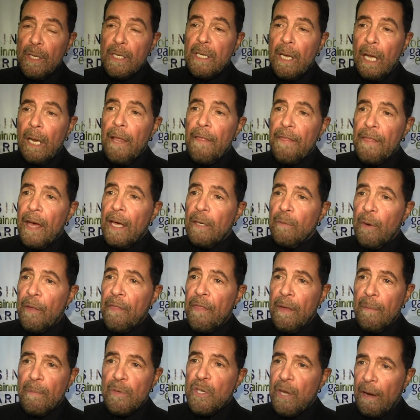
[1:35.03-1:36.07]
the telethon with
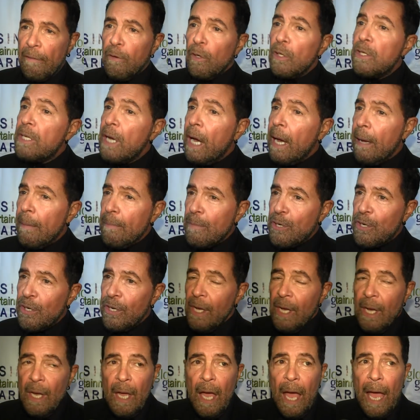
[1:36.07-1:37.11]
him several times,
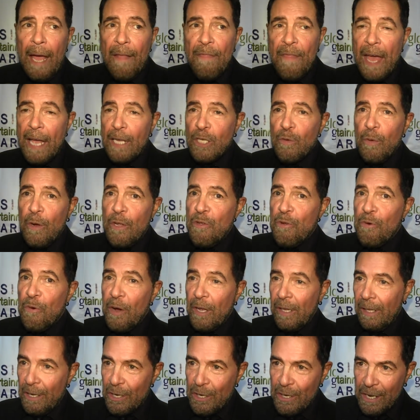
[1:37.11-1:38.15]
and that's when you
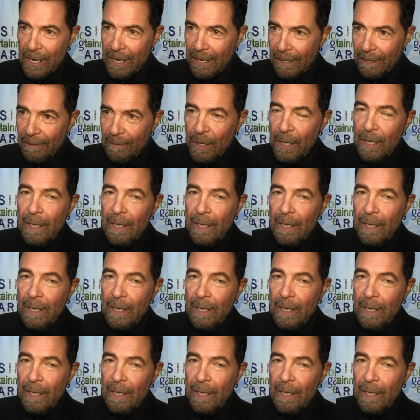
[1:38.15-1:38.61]
really see it.